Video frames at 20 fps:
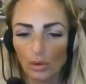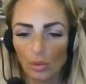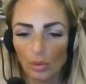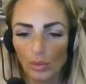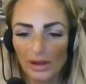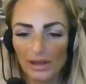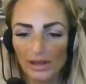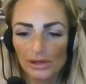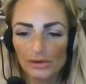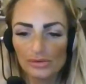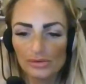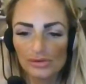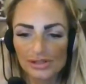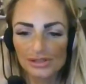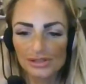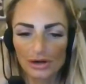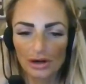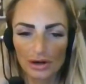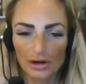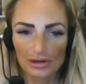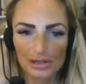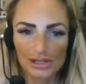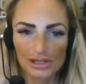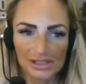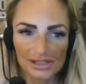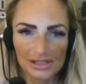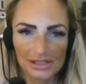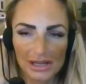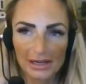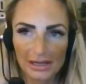when you start to
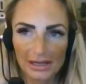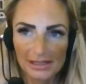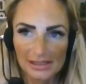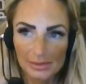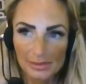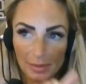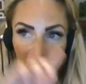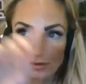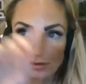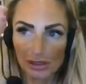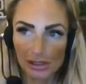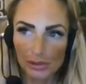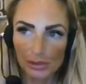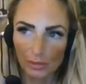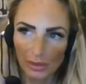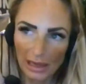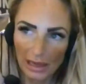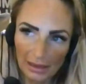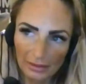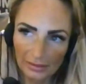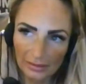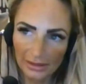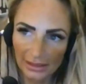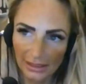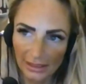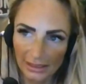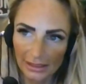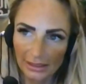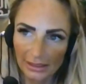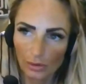study
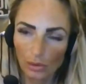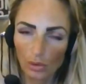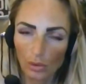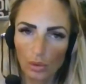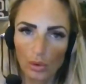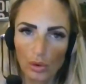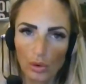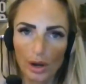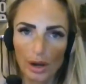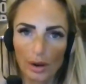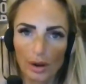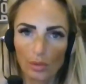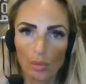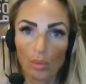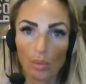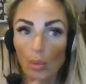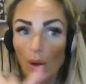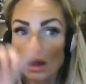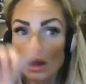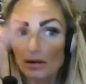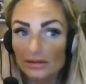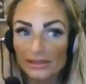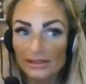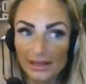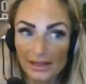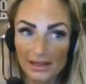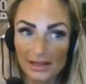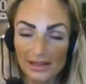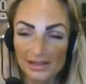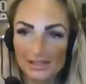spirituality or
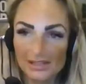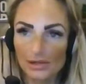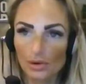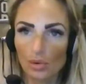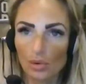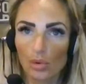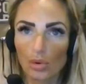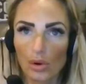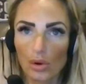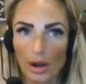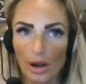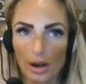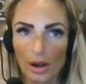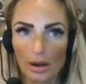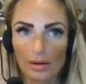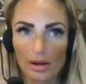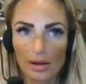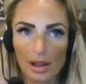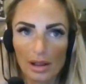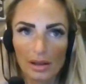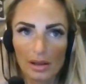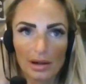wellness or